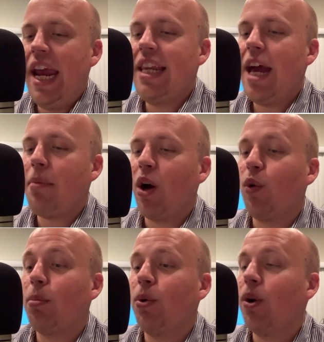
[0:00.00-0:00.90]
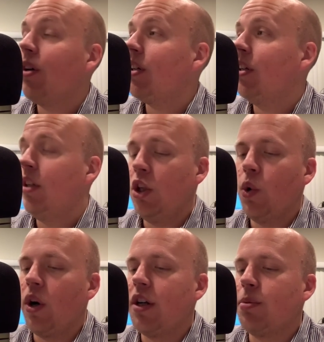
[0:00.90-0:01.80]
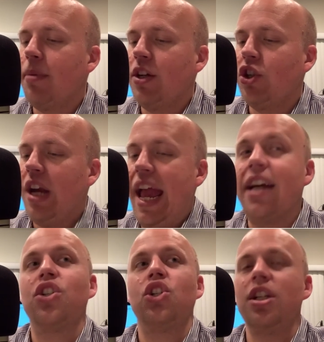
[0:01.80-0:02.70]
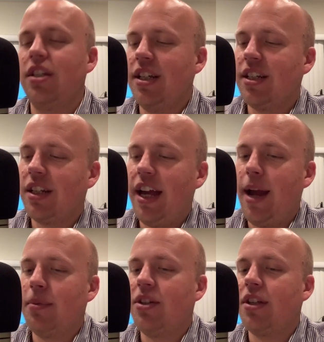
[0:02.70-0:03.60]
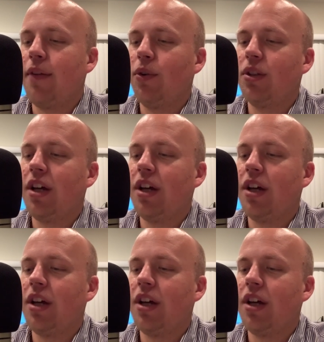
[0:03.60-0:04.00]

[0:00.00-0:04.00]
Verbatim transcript: In that market report, you heard us mention SGC slabs several